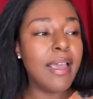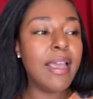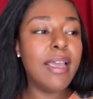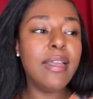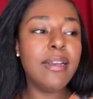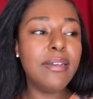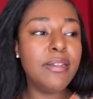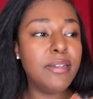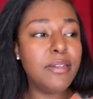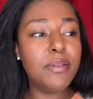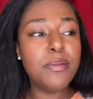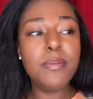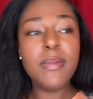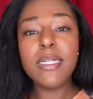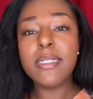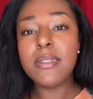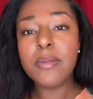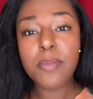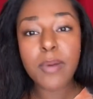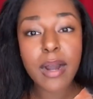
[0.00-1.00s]
And you'd
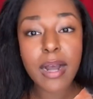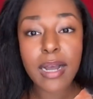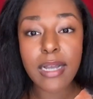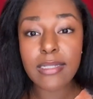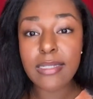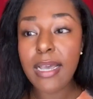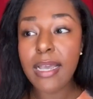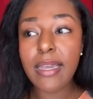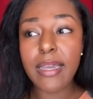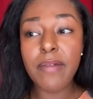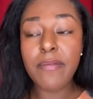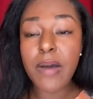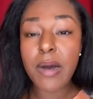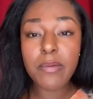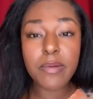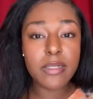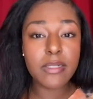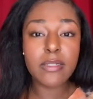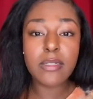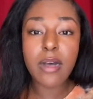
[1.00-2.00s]
be surprised. Like, if I
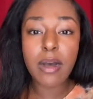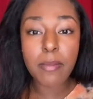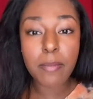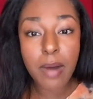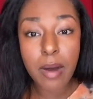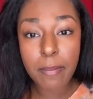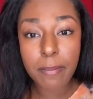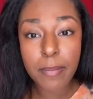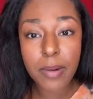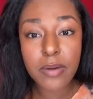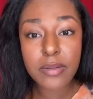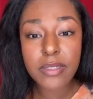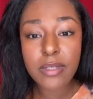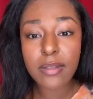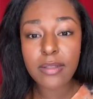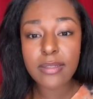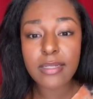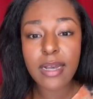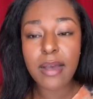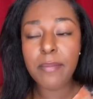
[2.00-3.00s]
wasn't talking about boats all
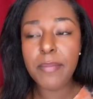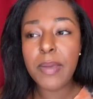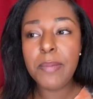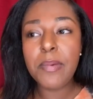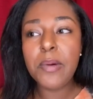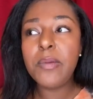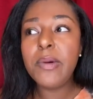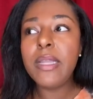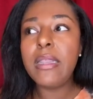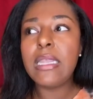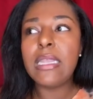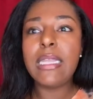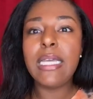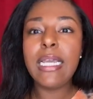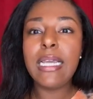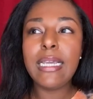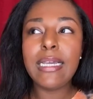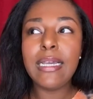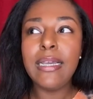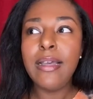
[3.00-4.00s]
the time, people wouldn't
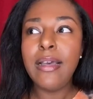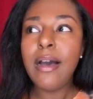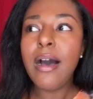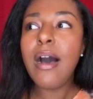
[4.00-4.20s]
think,